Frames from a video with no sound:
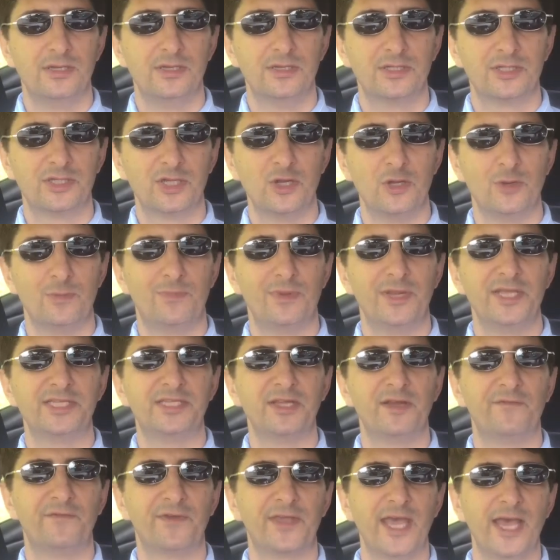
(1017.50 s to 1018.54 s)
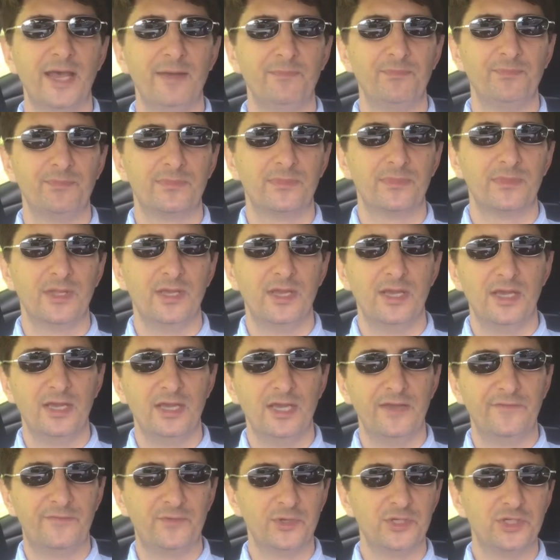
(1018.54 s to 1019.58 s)
So please don't forget,
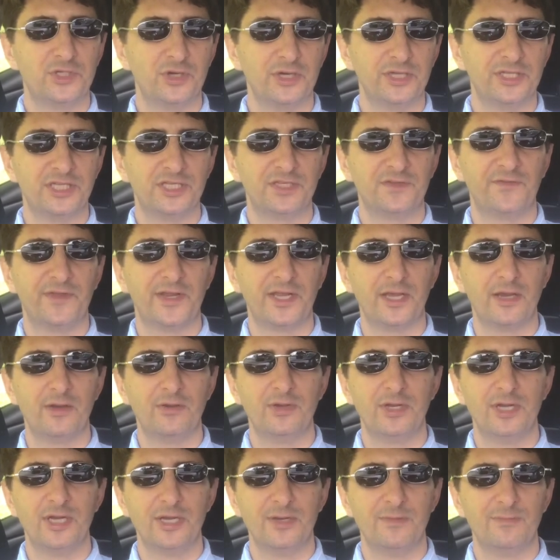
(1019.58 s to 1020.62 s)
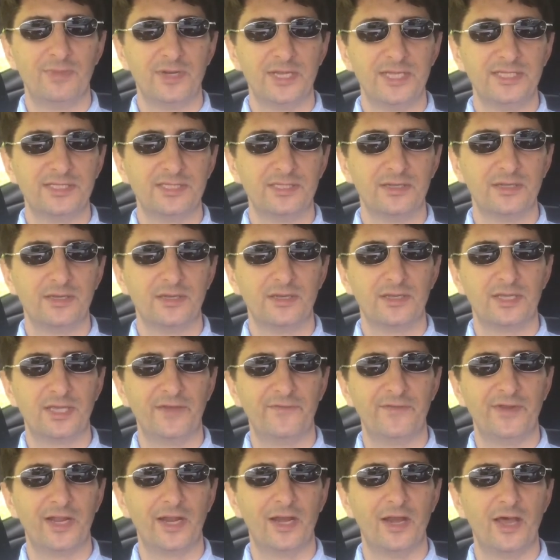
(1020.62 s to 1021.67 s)
if you enjoyed this video, please
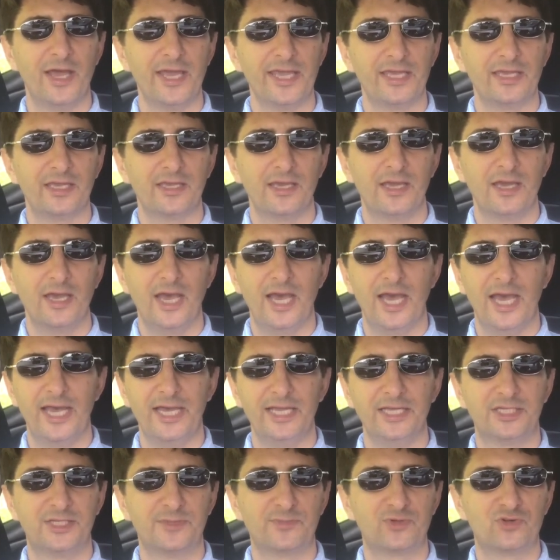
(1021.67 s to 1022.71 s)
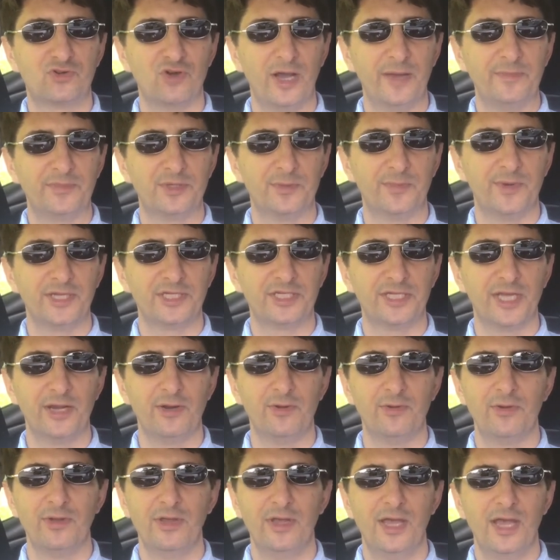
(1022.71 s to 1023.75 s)
give it a like and subscribe to my
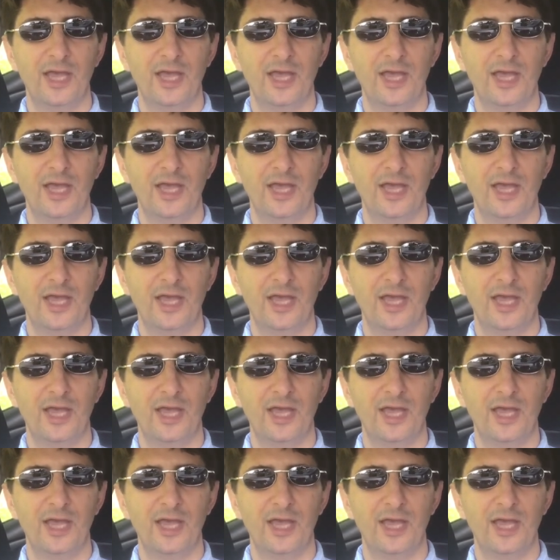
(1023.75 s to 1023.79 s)
channel,